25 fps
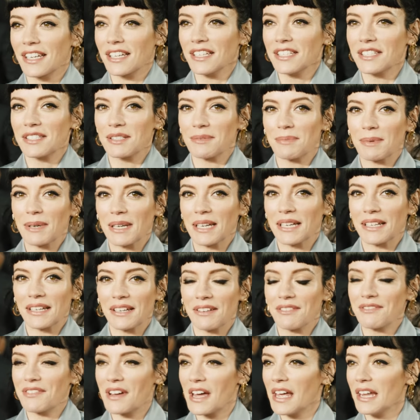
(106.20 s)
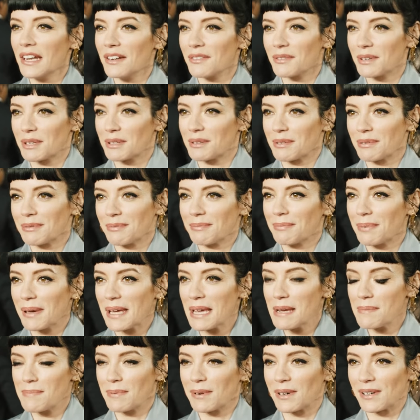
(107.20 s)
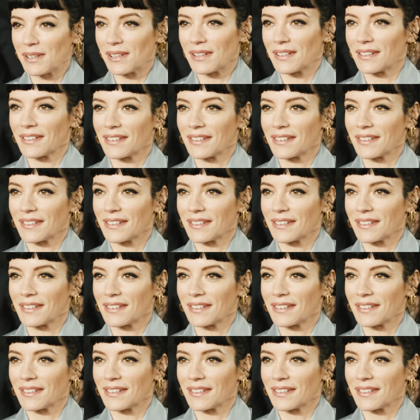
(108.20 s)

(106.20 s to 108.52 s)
nice to be at an event with people.